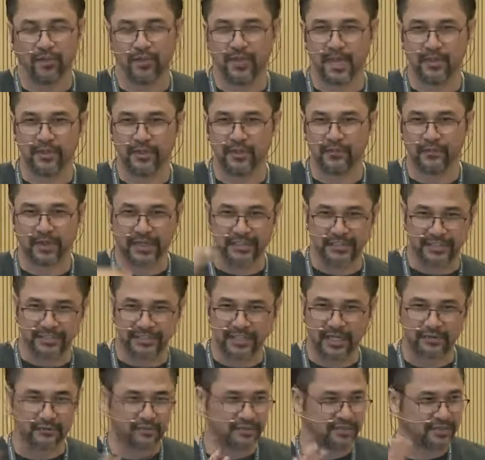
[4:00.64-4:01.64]
maybe you've actually
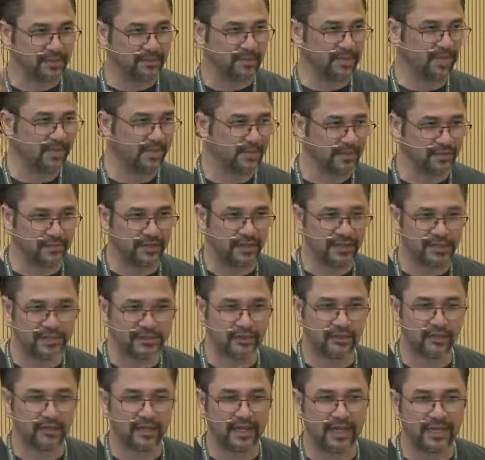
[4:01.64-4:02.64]
sat through some of the other
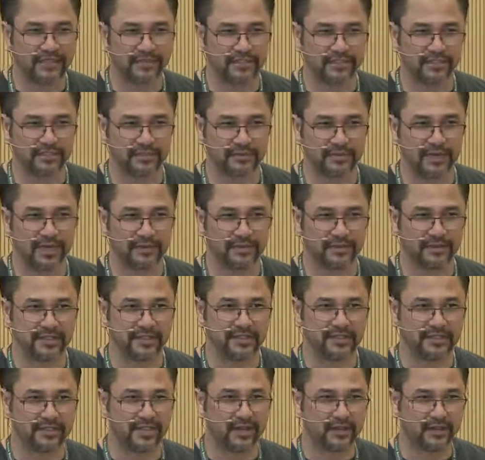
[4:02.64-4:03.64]
intro classes throughout
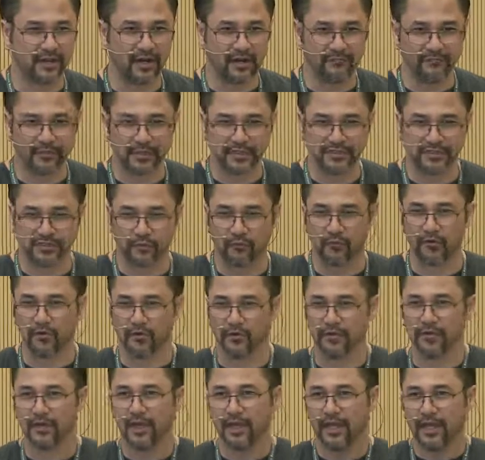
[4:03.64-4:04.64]
this conference,
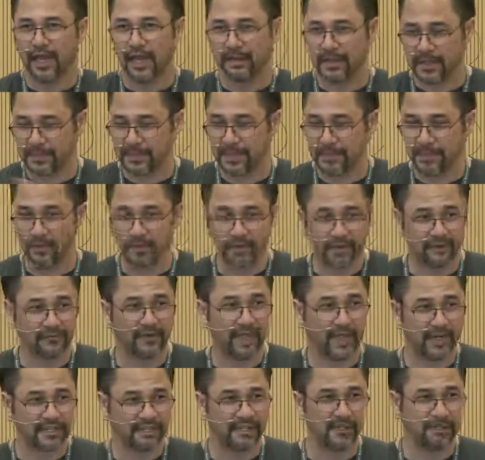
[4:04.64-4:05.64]
or how many people here have
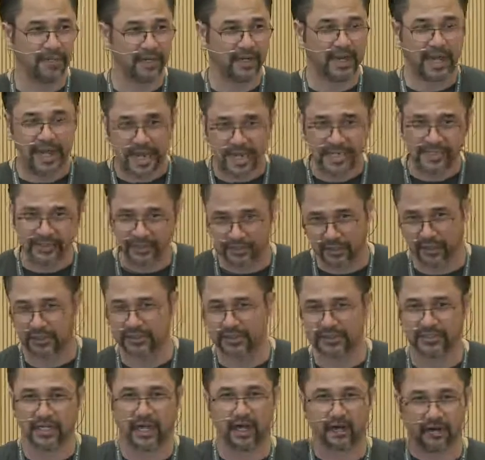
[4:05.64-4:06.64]
actually put
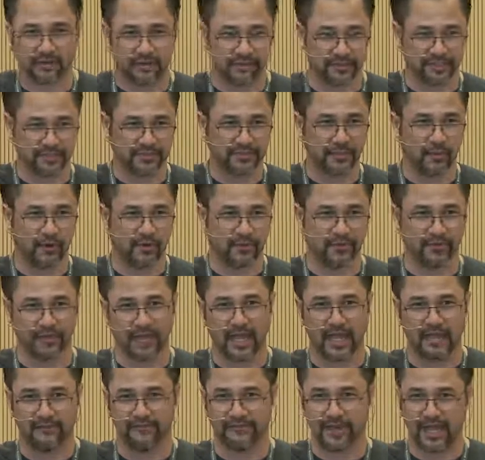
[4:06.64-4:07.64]
hands-on Docker at this point in their
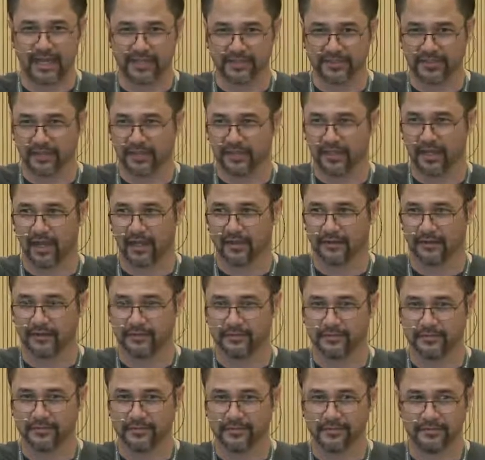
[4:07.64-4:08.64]
life? Hands-on Docker,
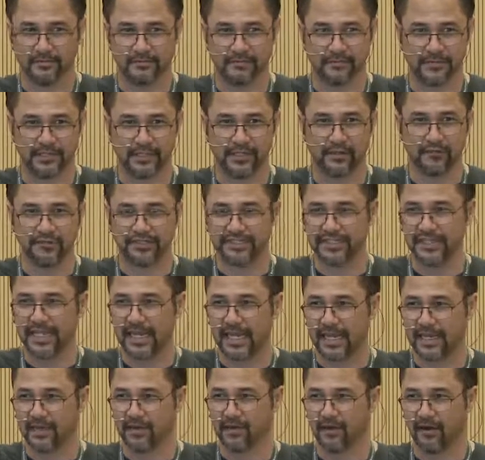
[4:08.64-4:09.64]

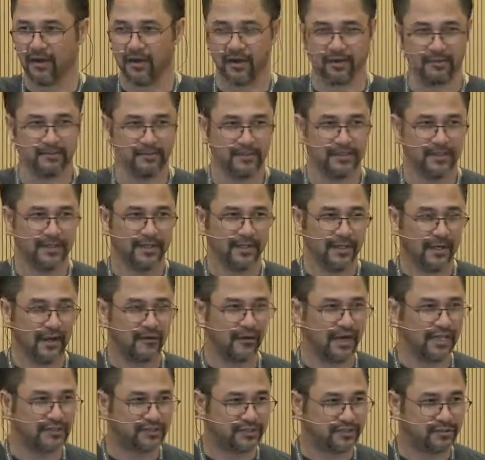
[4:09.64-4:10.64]
D-O-C-K-E-R. All
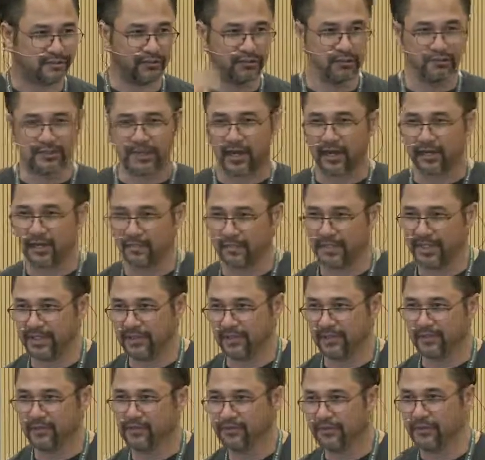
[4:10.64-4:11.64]
right, so you can do a Docker
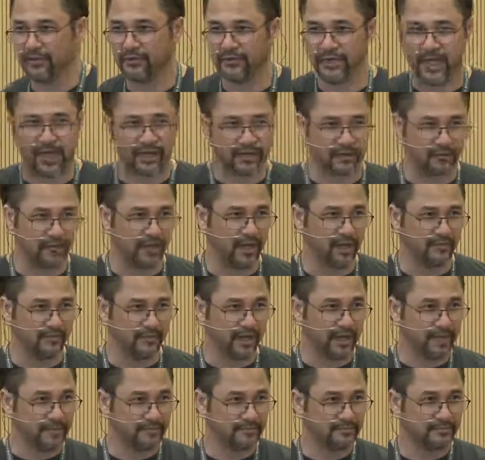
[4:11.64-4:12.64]
build, you can do a Docker run,
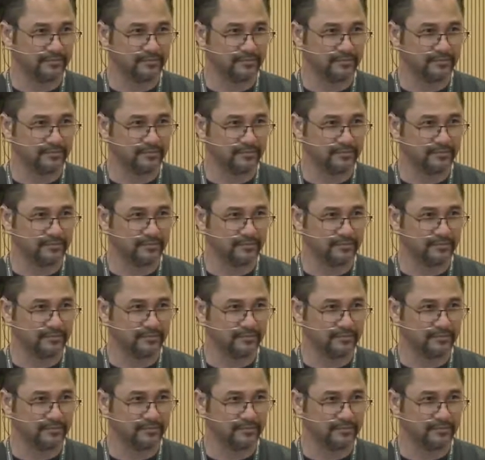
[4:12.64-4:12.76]
right?